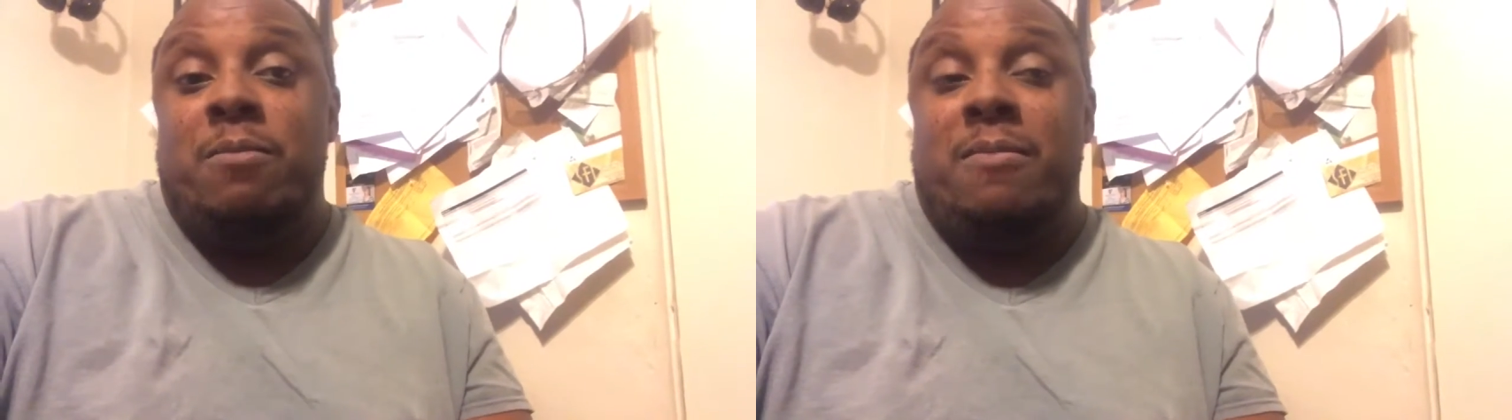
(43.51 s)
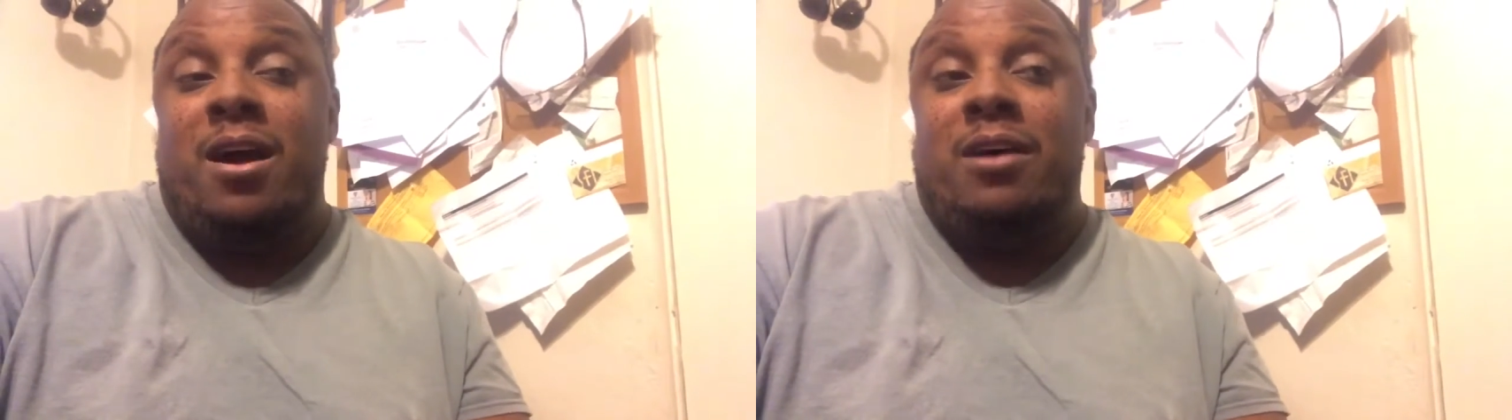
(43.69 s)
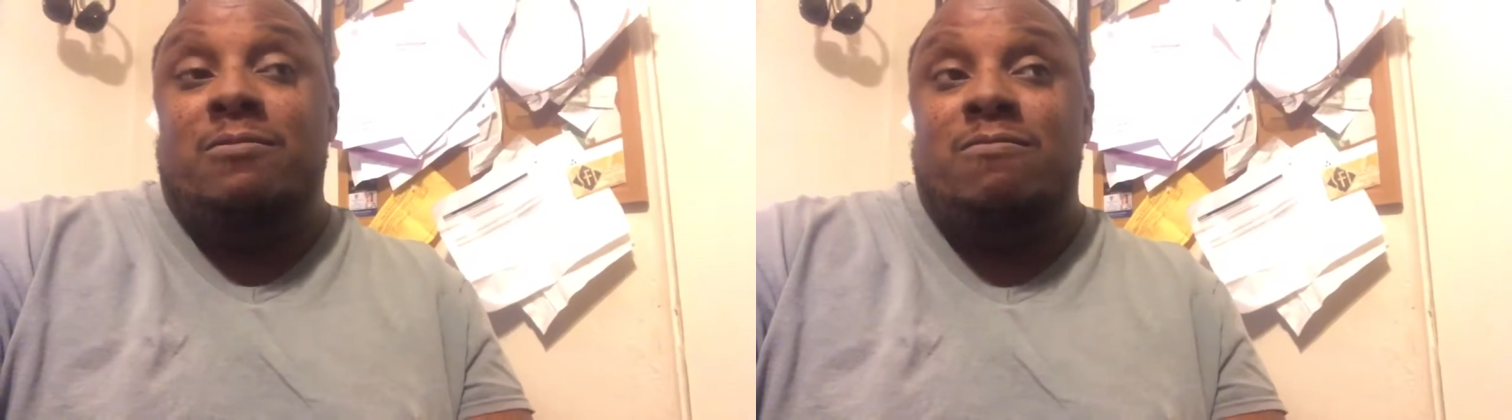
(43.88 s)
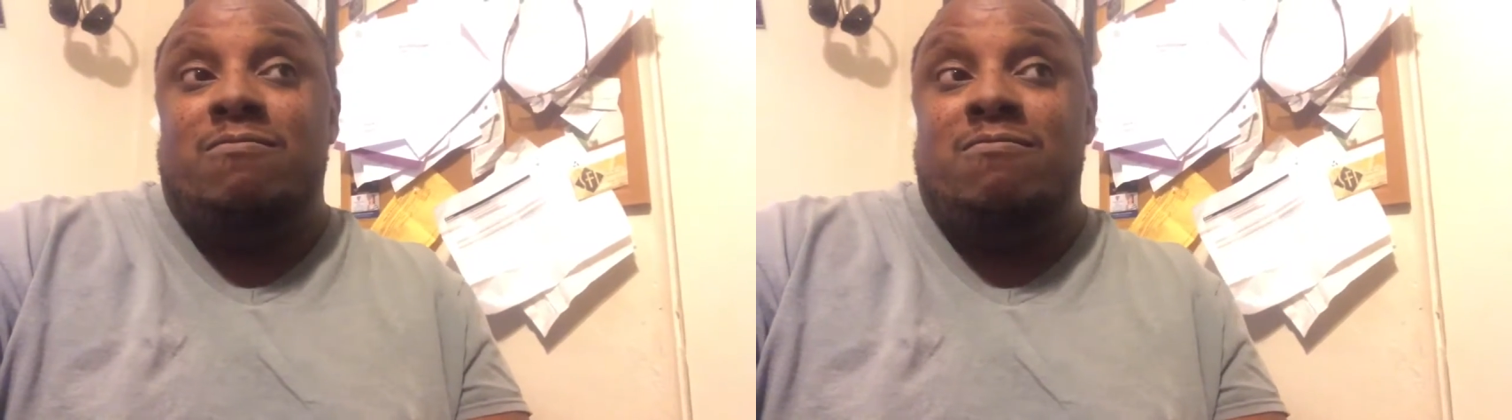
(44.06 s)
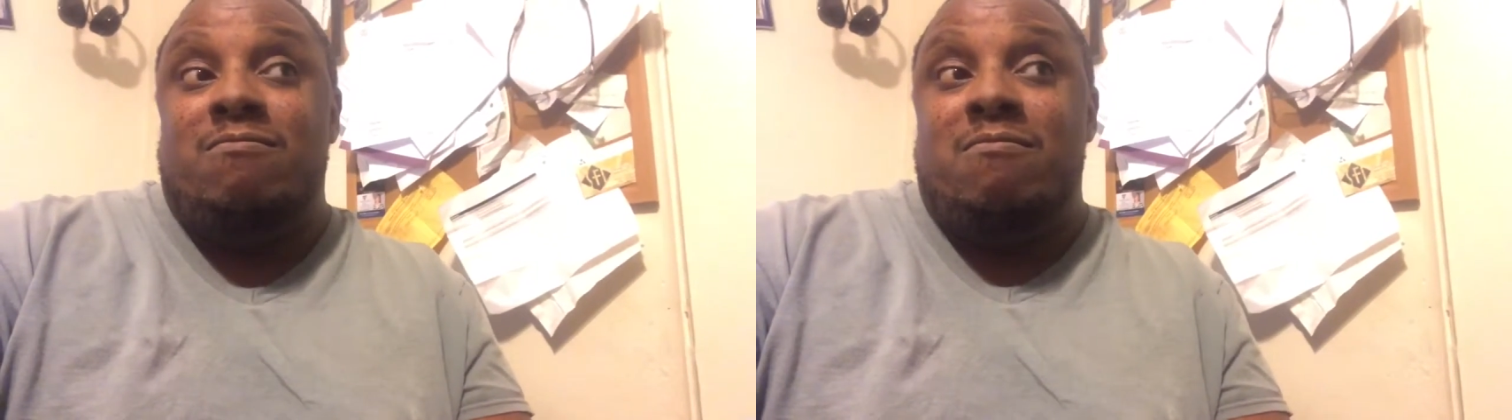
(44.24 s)
my
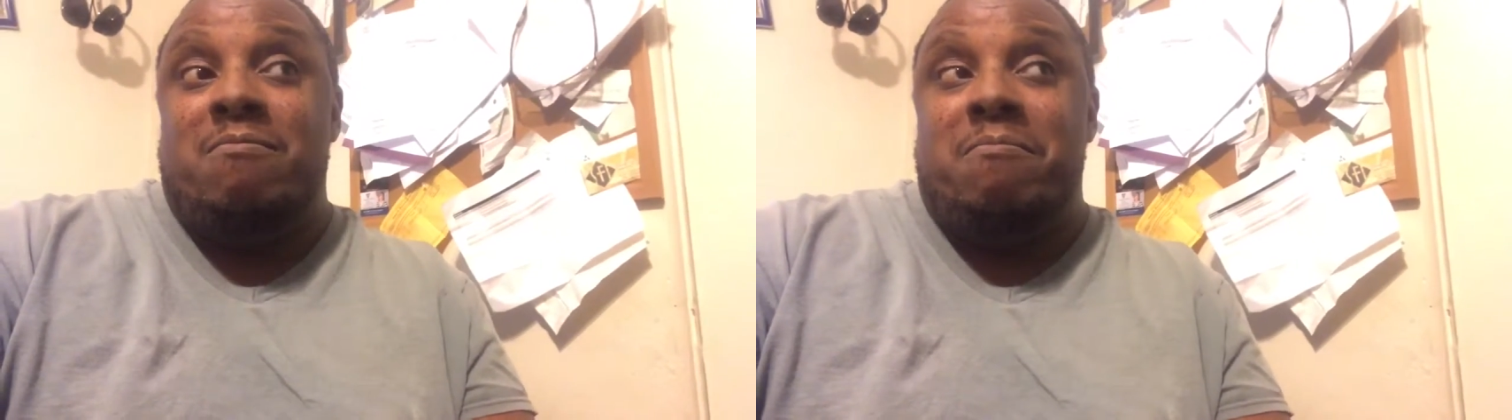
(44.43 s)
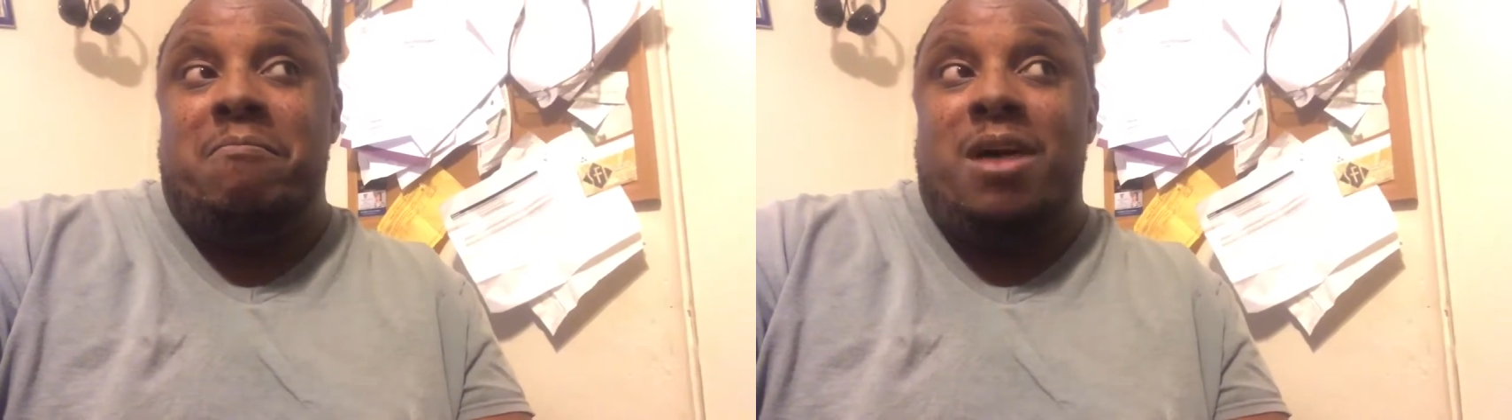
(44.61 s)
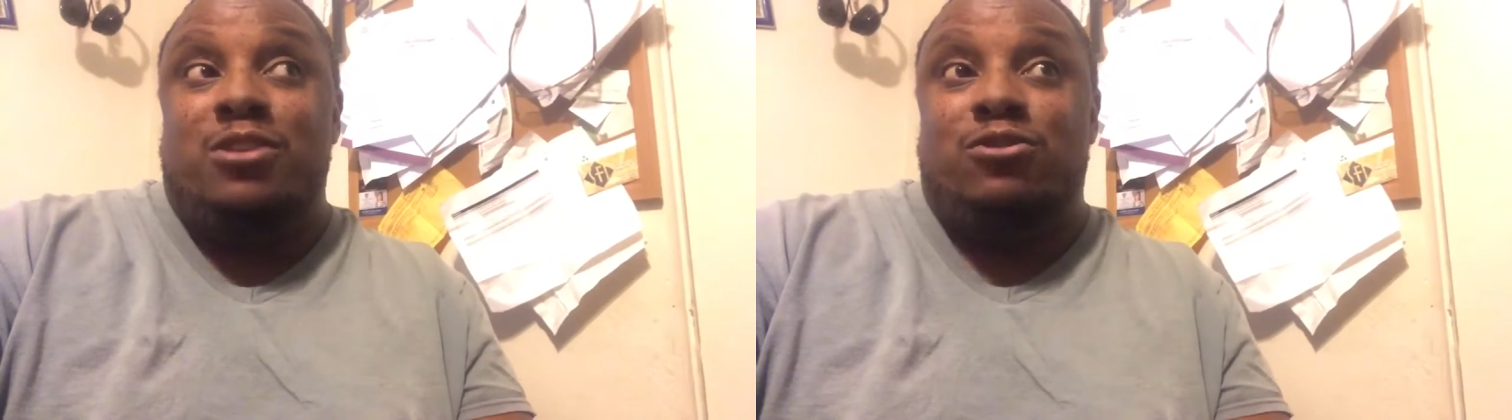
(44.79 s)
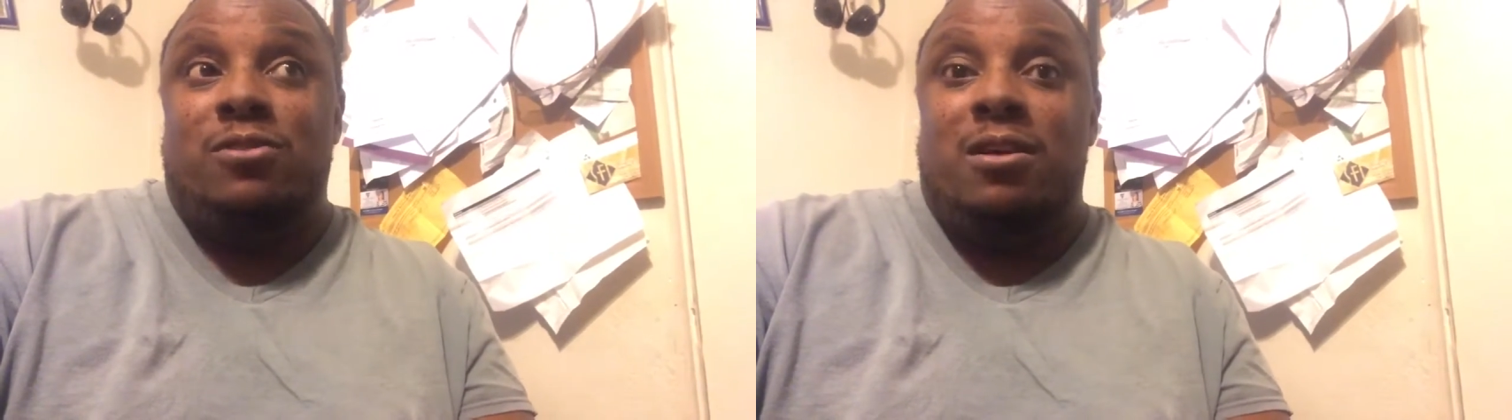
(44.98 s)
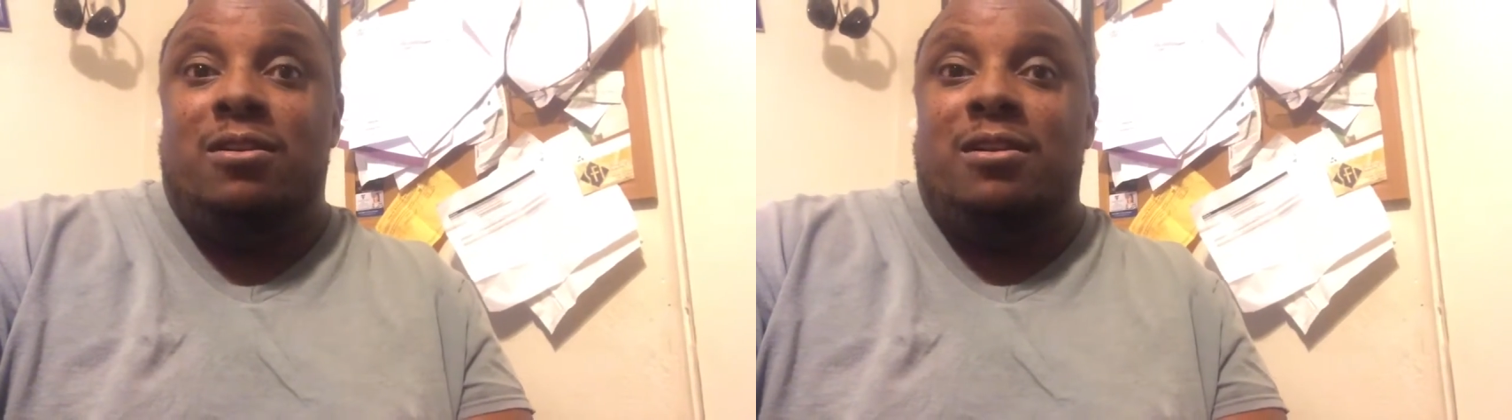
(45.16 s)

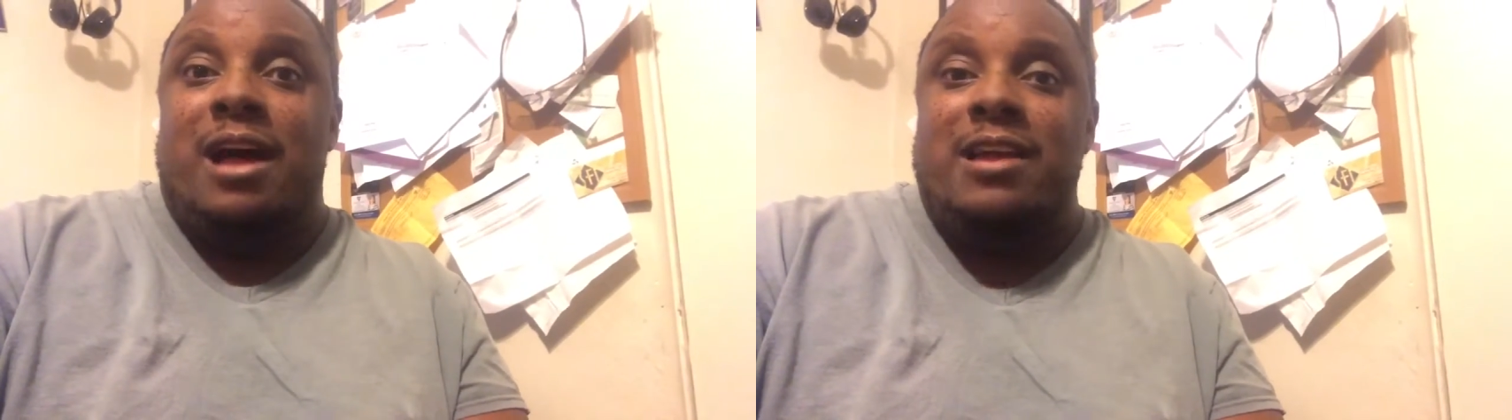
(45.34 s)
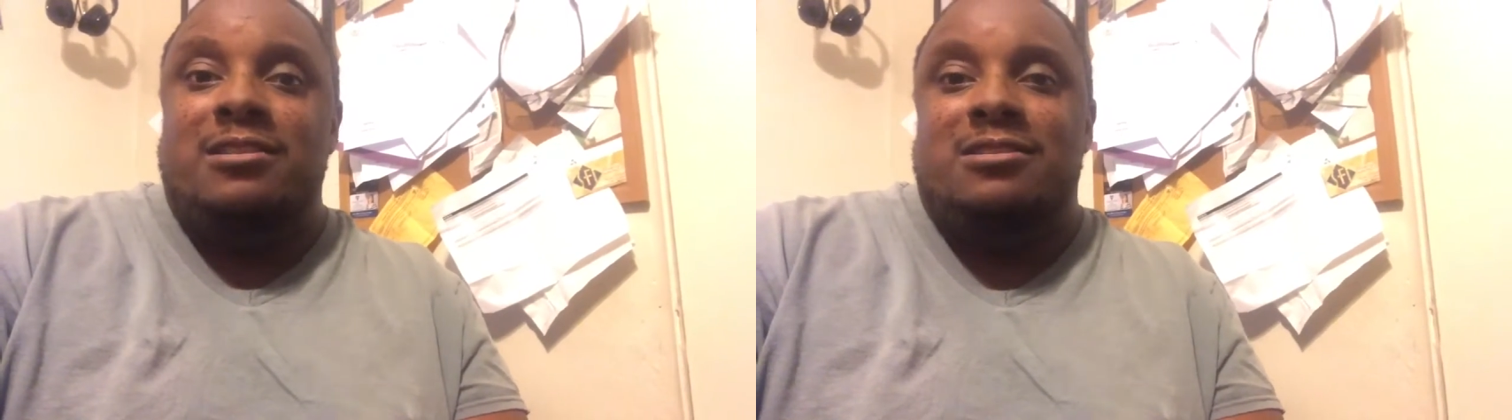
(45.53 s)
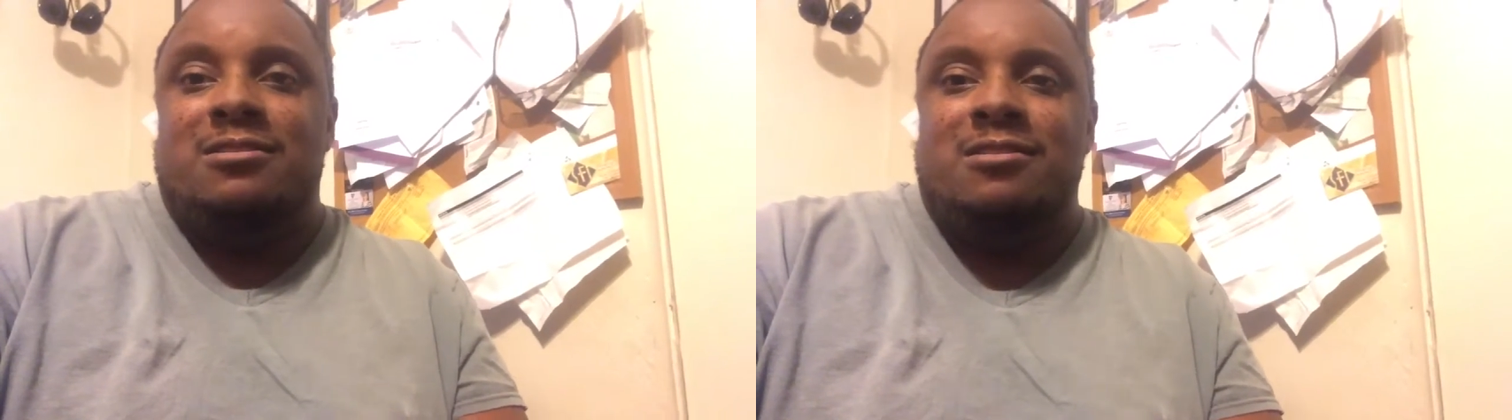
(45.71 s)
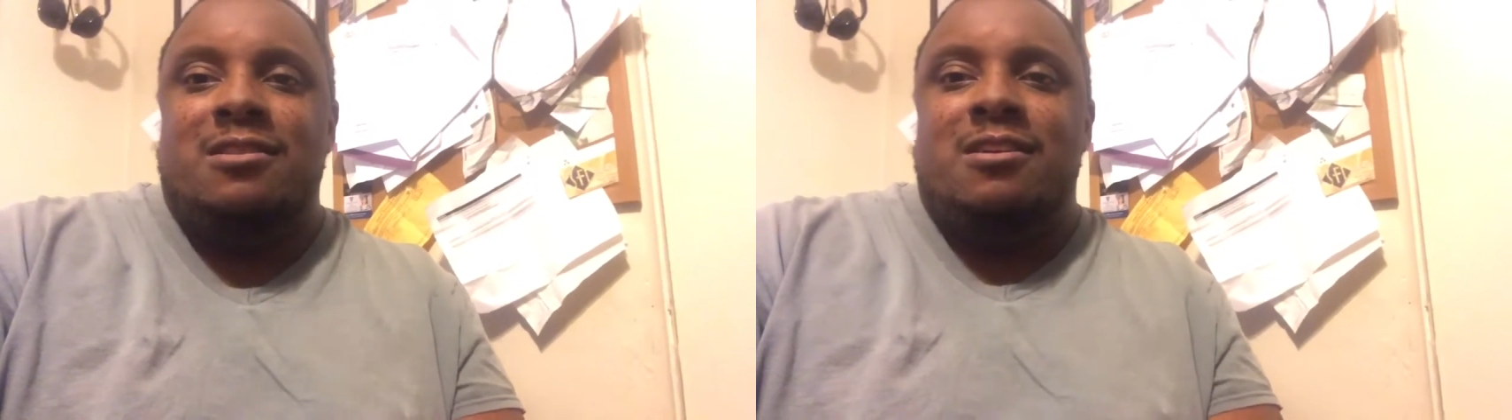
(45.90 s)
trail lights.